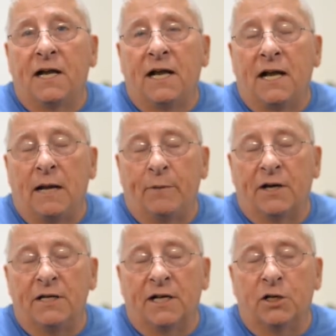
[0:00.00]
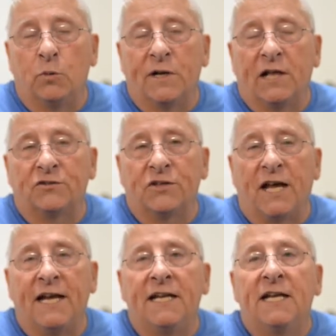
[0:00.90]
copper conductor, went
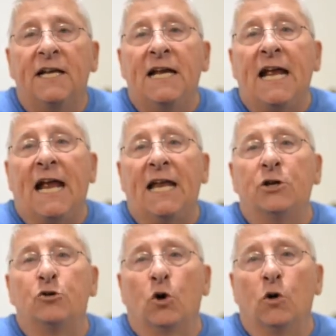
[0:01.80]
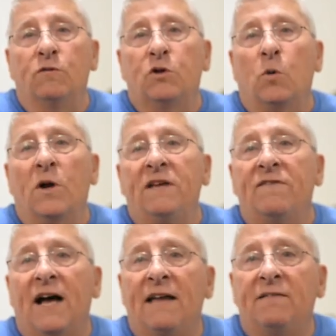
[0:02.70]
outside and drove
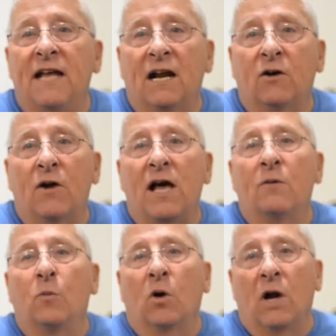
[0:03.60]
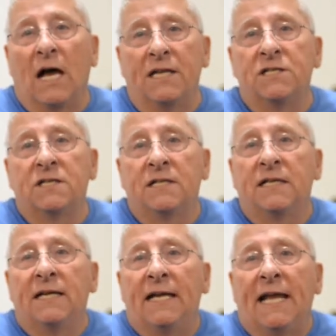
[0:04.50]
25 ground rods
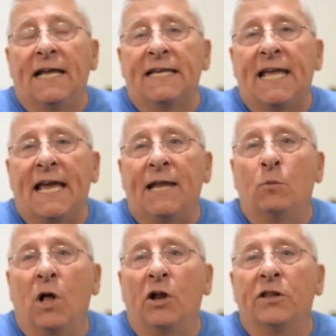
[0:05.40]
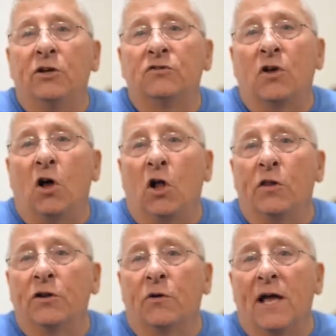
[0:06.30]
and CAD welded those
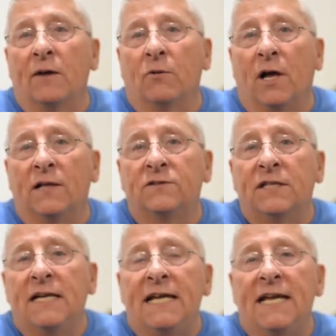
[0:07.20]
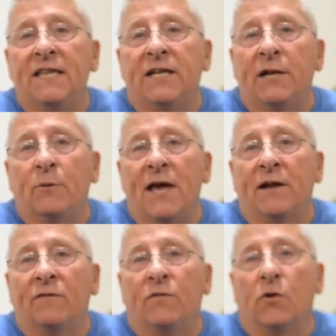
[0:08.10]
all to ground rods, and then ran
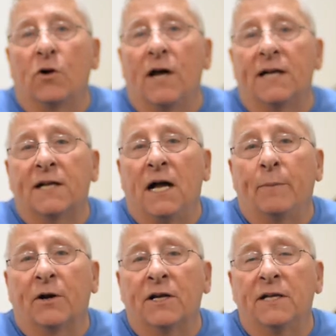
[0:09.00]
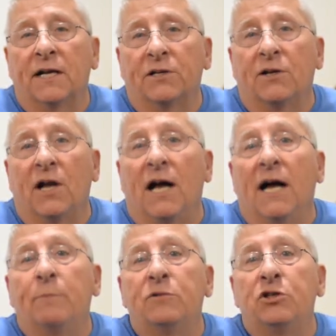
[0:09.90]
a 4-aught copper conductor
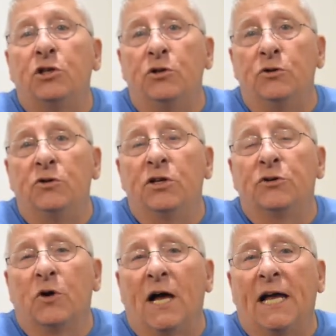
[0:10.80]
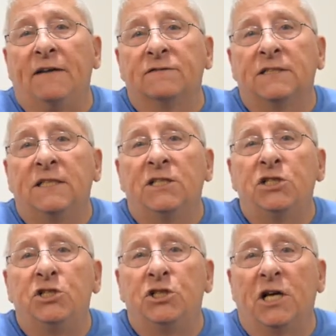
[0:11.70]
up to the drive,
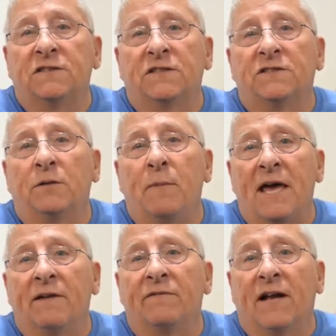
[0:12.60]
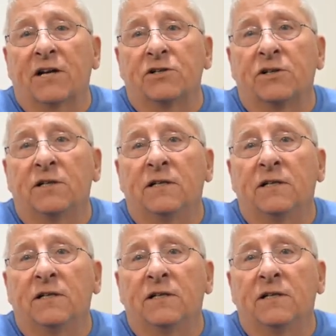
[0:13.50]
just as the manufacturer